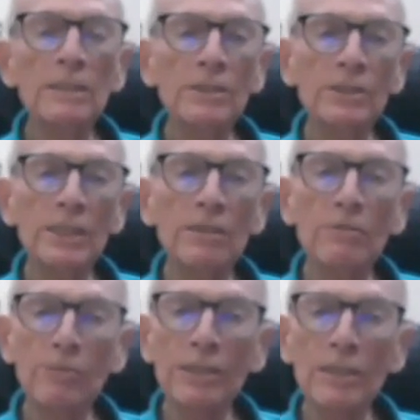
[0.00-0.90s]
to send
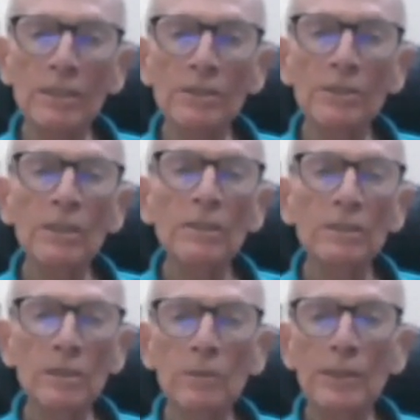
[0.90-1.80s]
three nuns
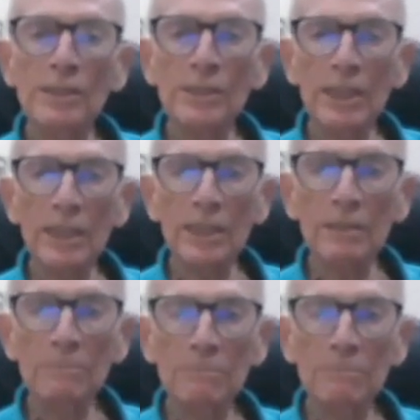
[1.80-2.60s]
to Louisiana.